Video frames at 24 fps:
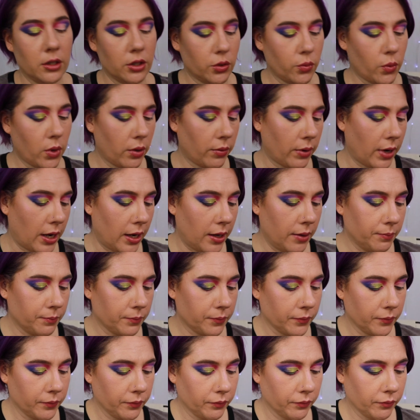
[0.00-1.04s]
is Soiree,
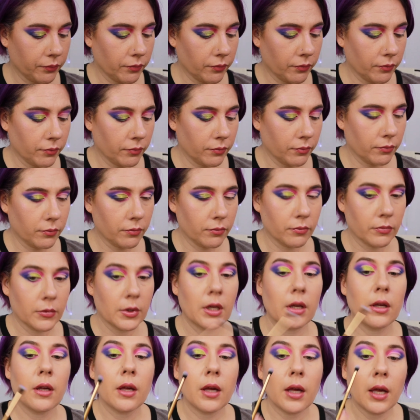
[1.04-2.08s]

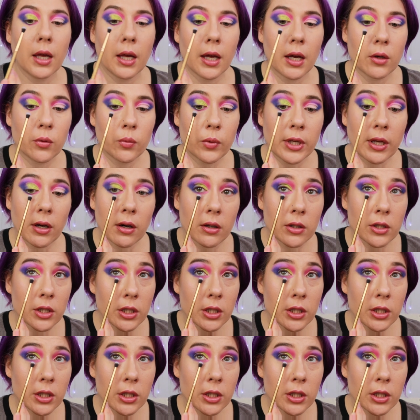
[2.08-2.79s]
and we are